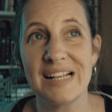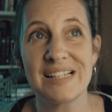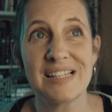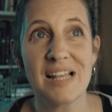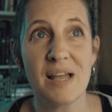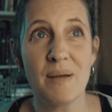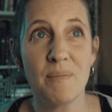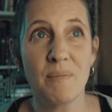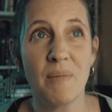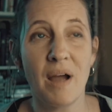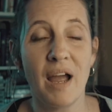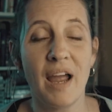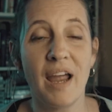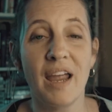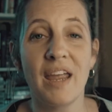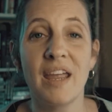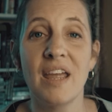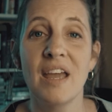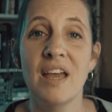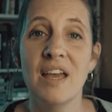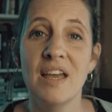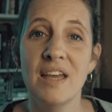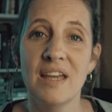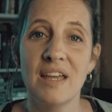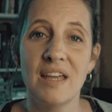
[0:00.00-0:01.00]
set my
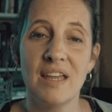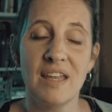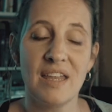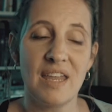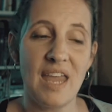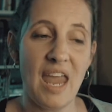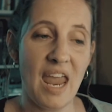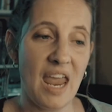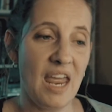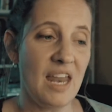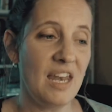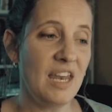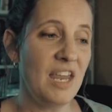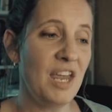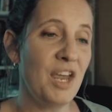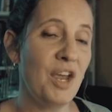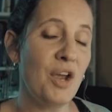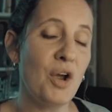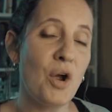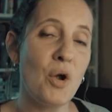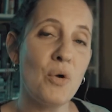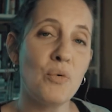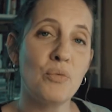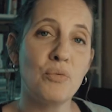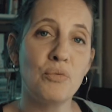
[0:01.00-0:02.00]

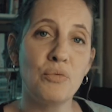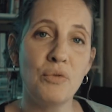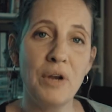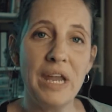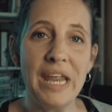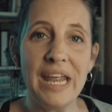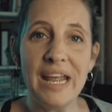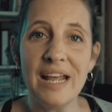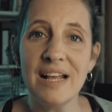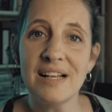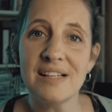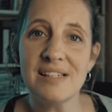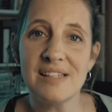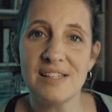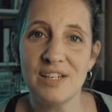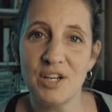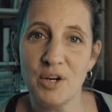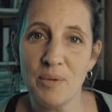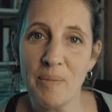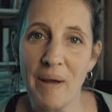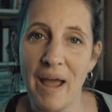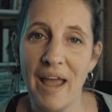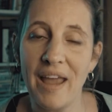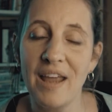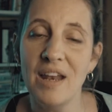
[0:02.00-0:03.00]
canning rings
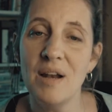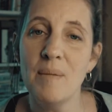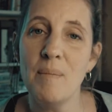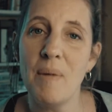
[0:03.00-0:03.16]
nearby in a